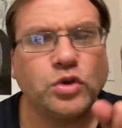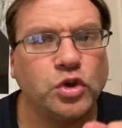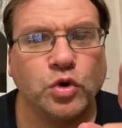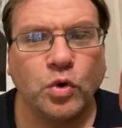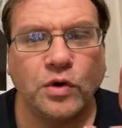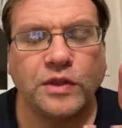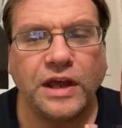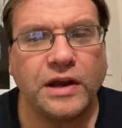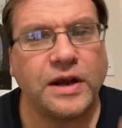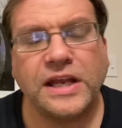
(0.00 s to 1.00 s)
You're
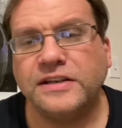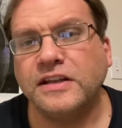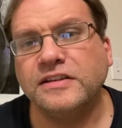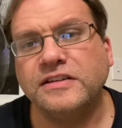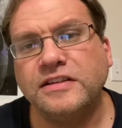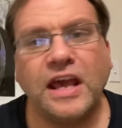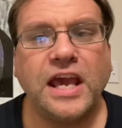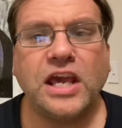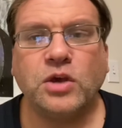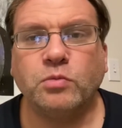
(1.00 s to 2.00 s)
there. And
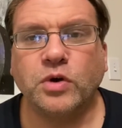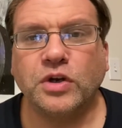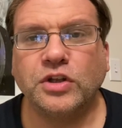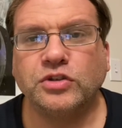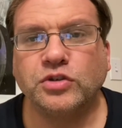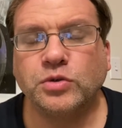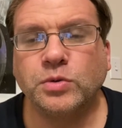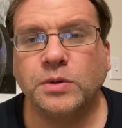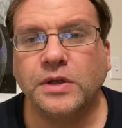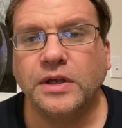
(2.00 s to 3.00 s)
today we're going to
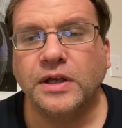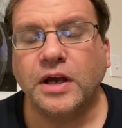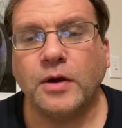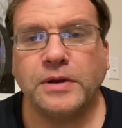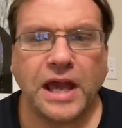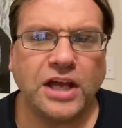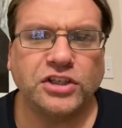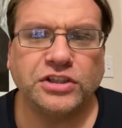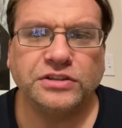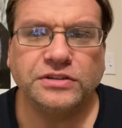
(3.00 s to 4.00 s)
do a
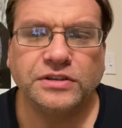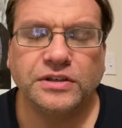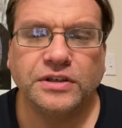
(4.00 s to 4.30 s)
reaction